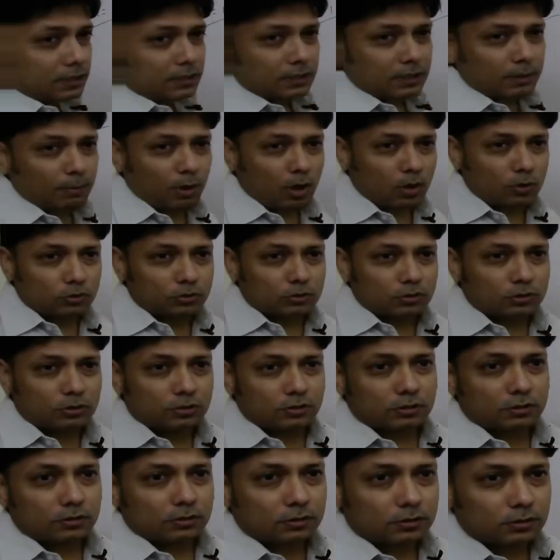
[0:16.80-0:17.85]
about
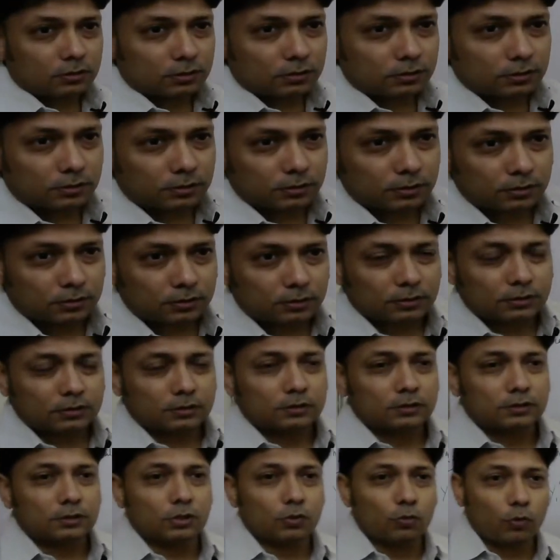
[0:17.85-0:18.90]

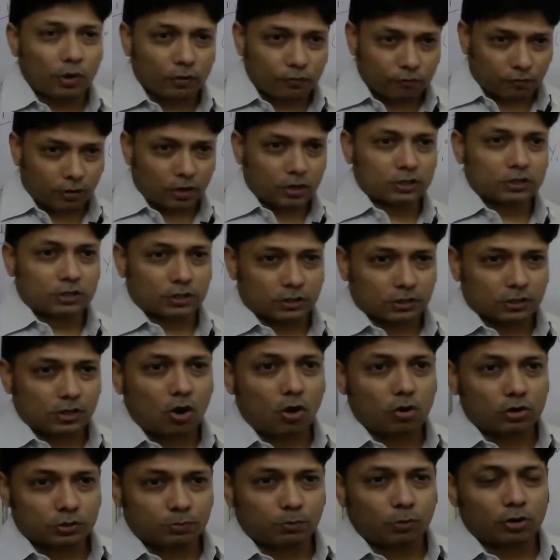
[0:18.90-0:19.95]
the wave functions
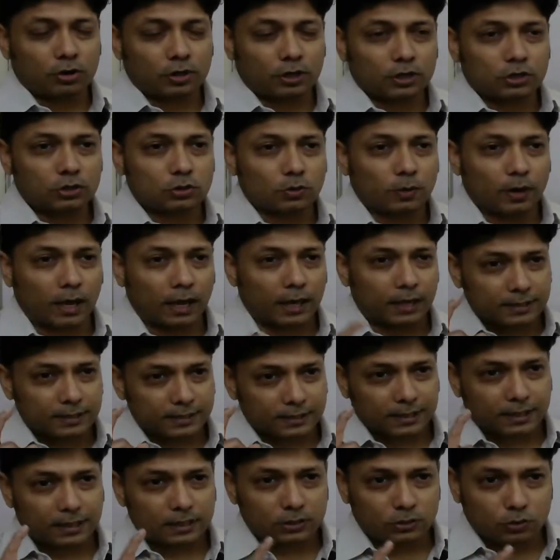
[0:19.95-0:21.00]
corresponding to n is
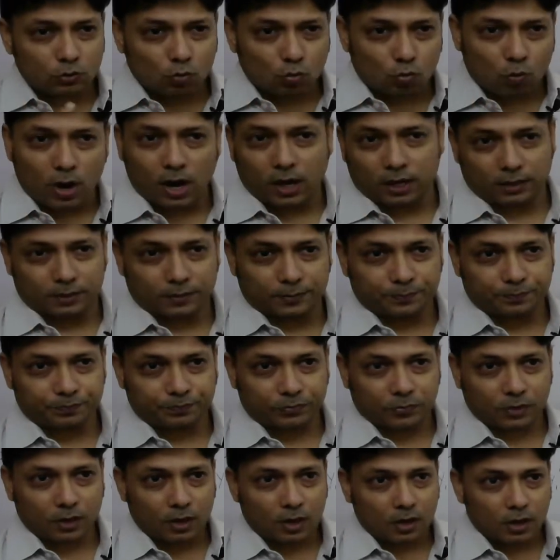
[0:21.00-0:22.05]
equal to 1.
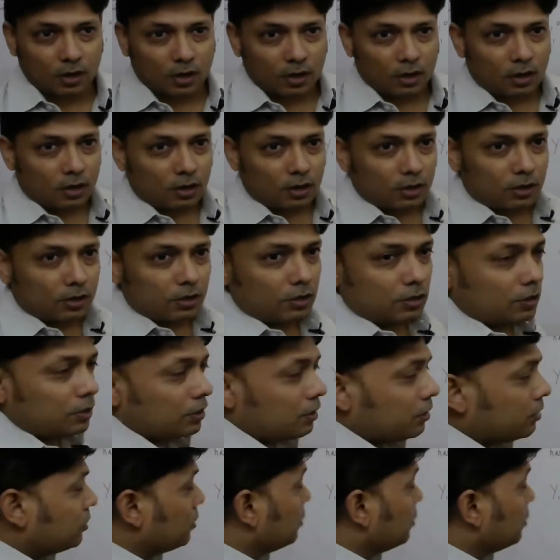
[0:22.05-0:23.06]
So